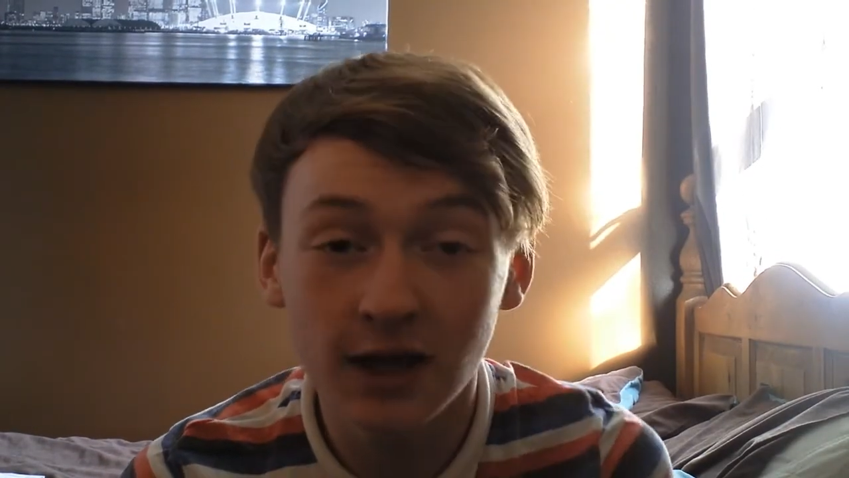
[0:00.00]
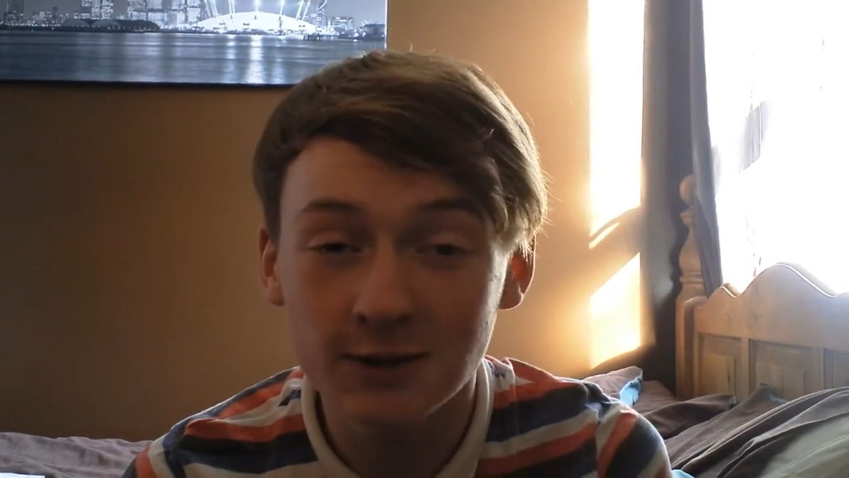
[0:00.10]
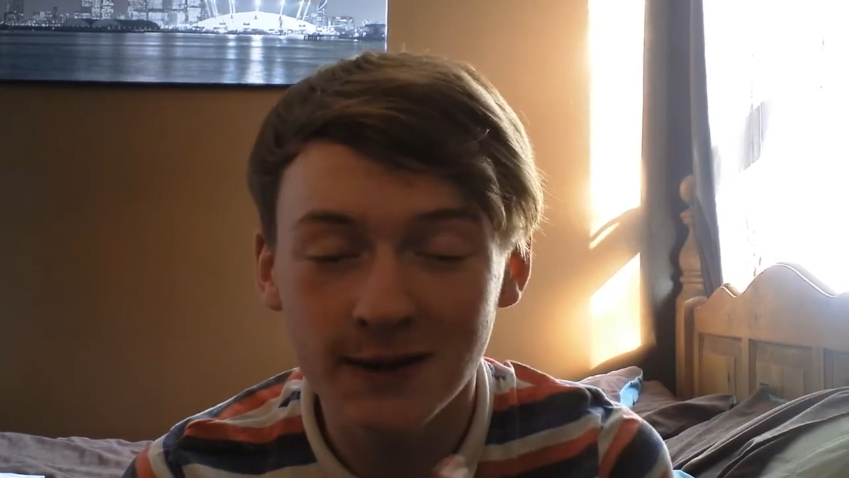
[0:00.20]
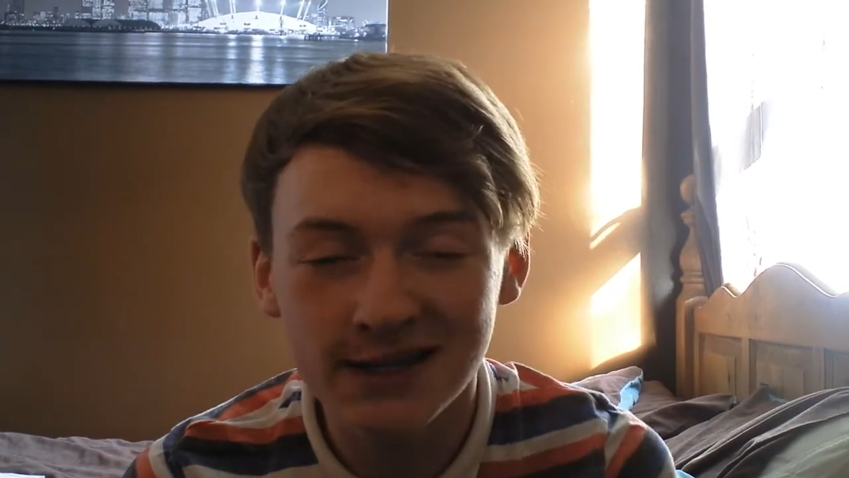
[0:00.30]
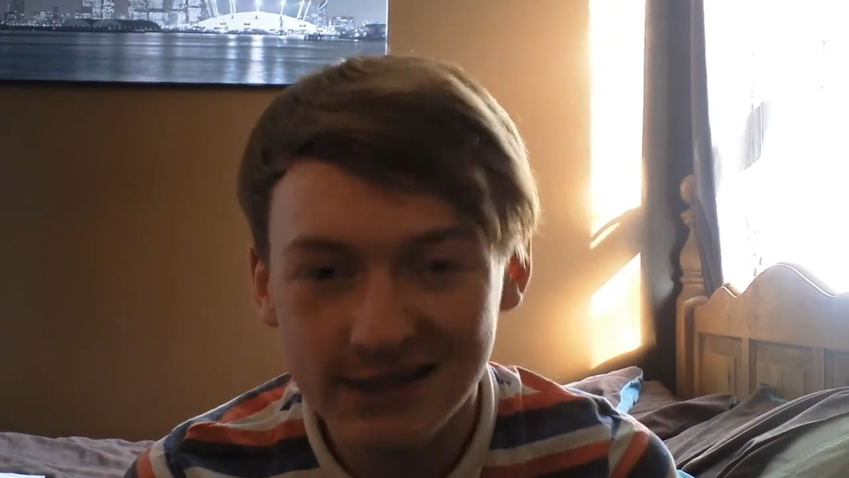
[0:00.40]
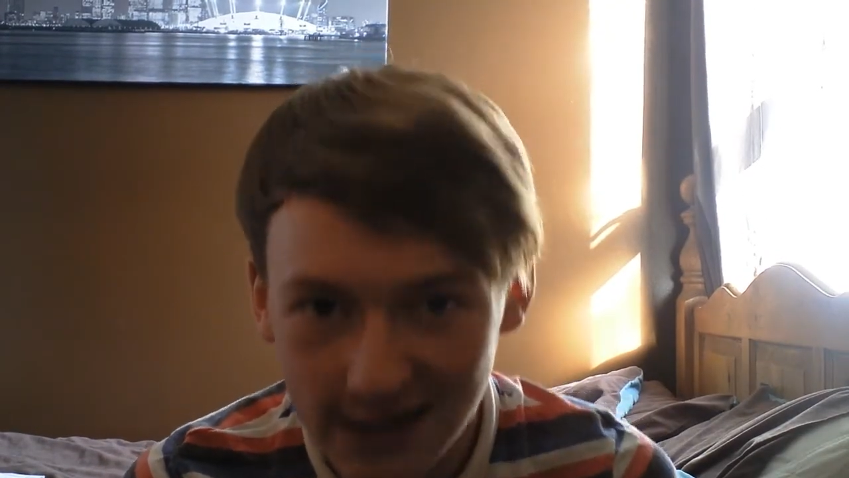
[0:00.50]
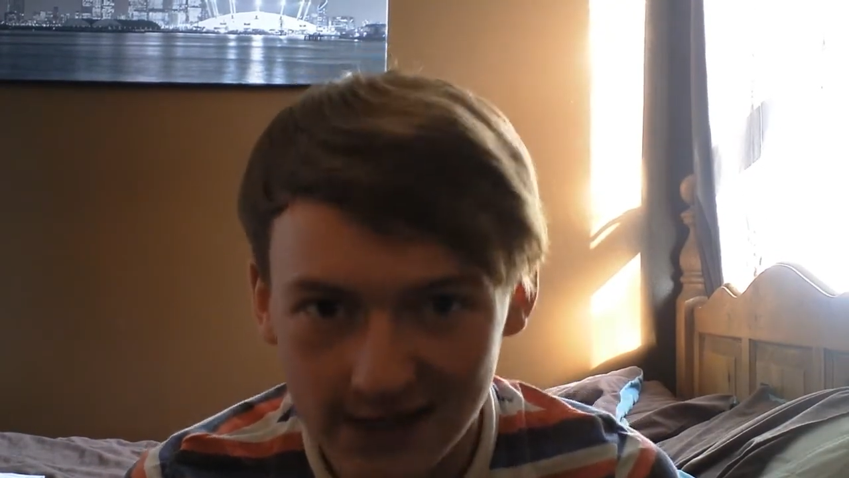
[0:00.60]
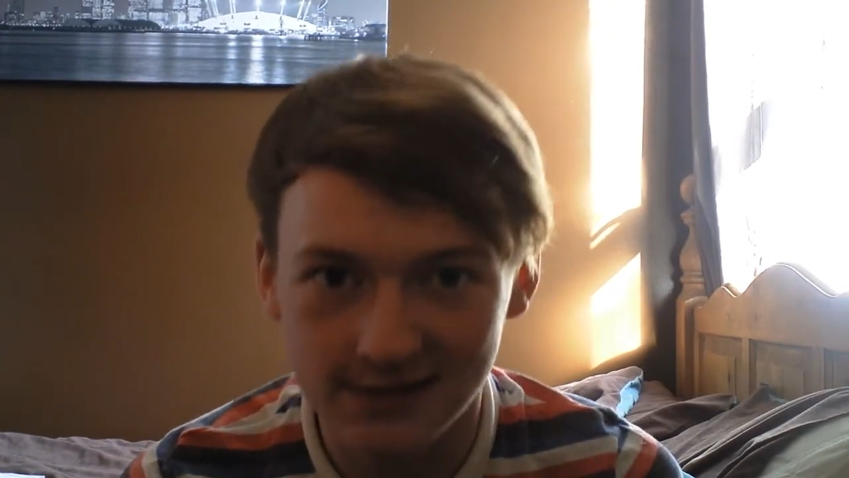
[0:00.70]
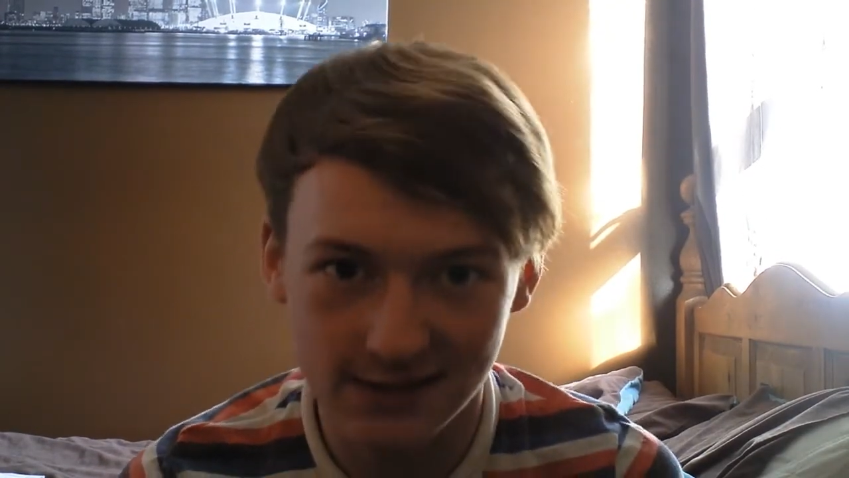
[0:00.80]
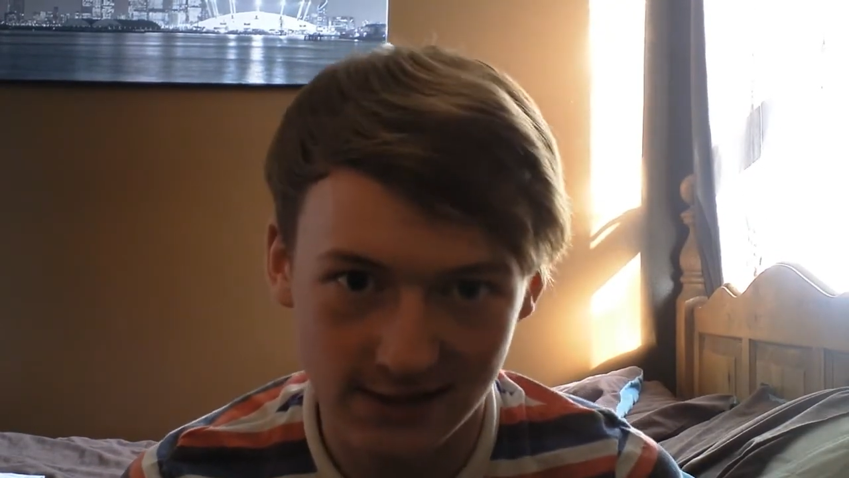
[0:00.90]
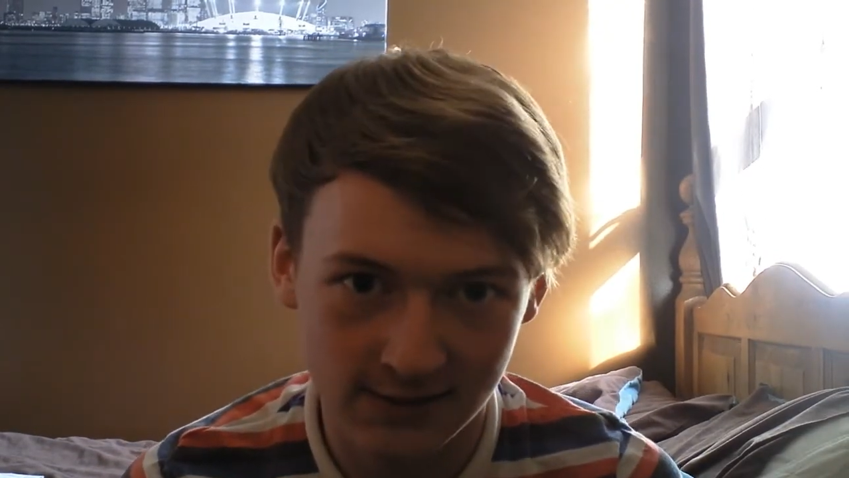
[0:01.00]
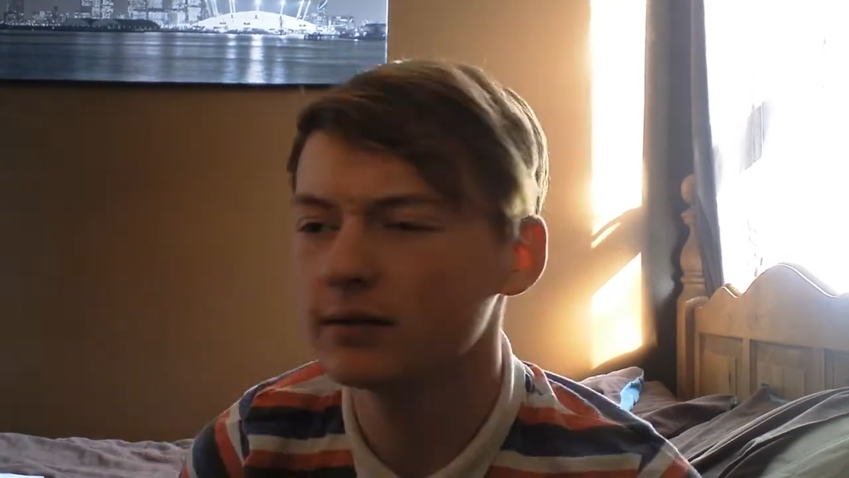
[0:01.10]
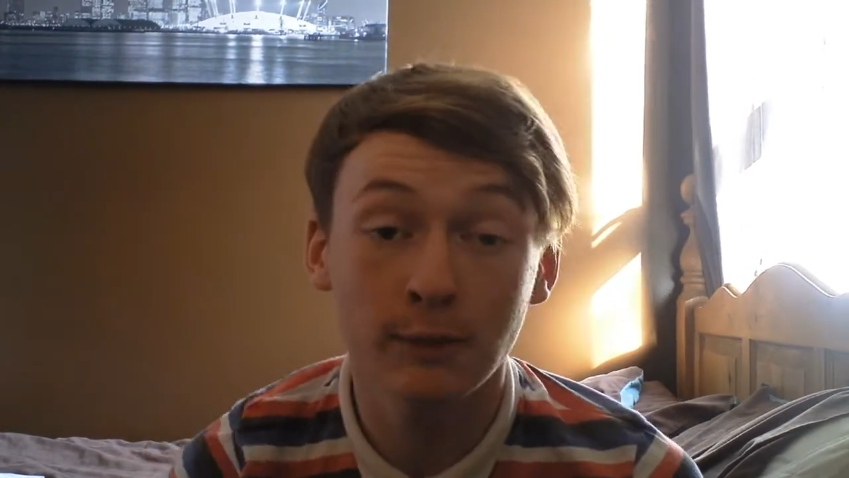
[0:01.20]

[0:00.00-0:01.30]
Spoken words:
is make statuses.